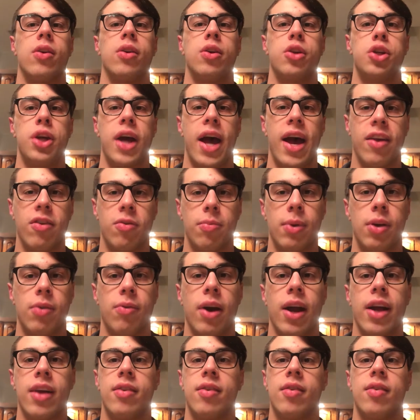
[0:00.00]
or jasmine
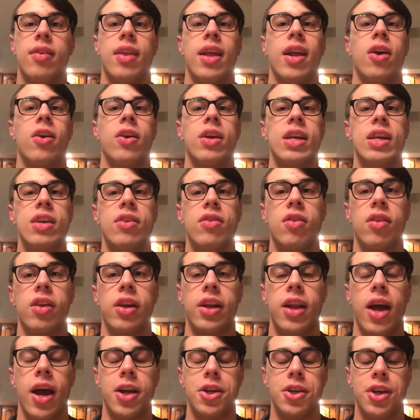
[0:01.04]
rices that are easily
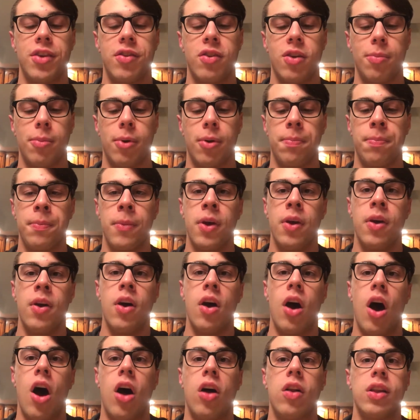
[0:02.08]
digestible.
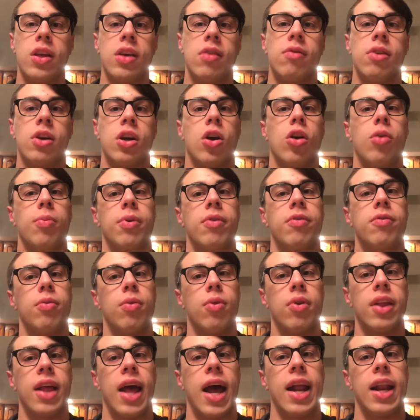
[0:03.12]
I'll even go
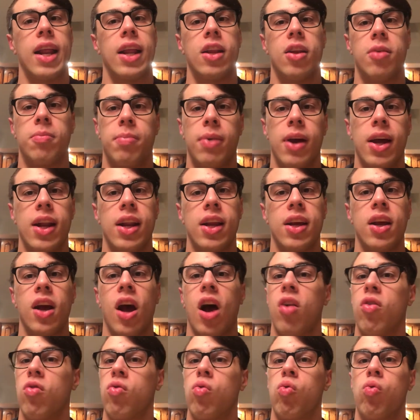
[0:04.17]
before that, and depending,
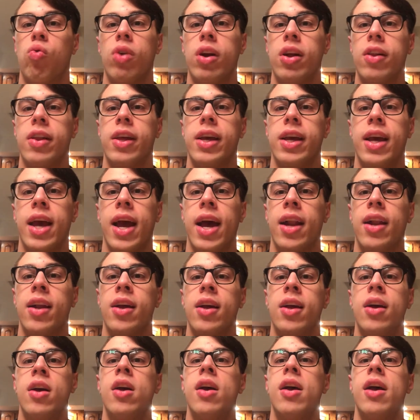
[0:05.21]
I'll really get
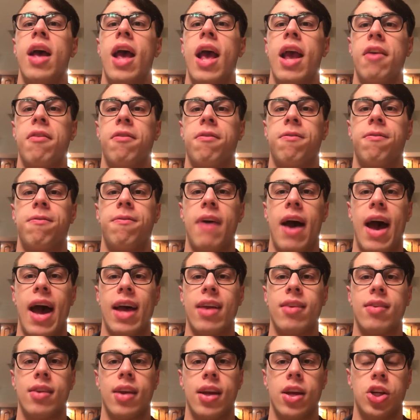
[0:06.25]
a
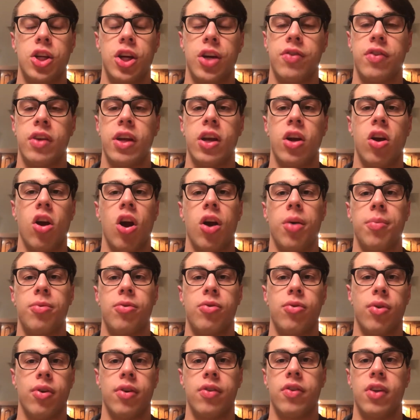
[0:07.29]
fast digesting carb
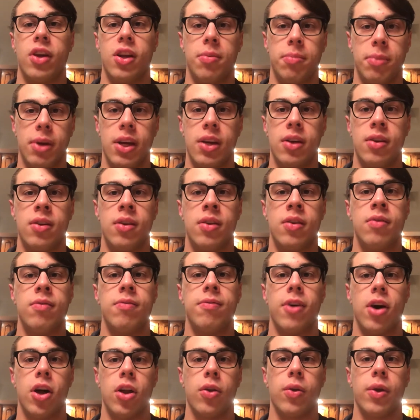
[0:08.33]
source in me
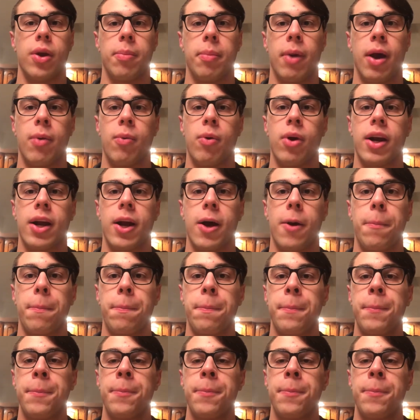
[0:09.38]
following my workout,